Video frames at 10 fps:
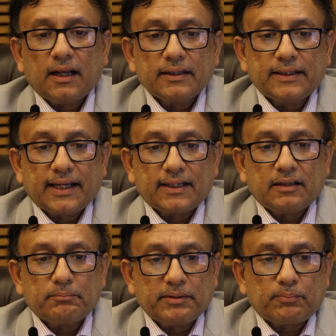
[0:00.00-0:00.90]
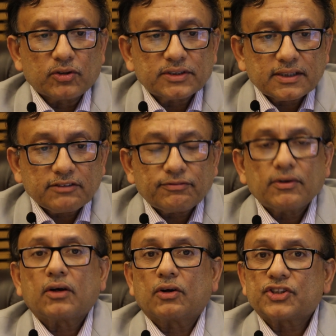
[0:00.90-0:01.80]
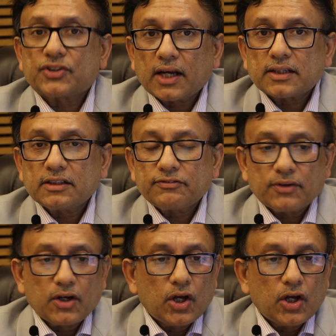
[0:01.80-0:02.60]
then be positive, constructive.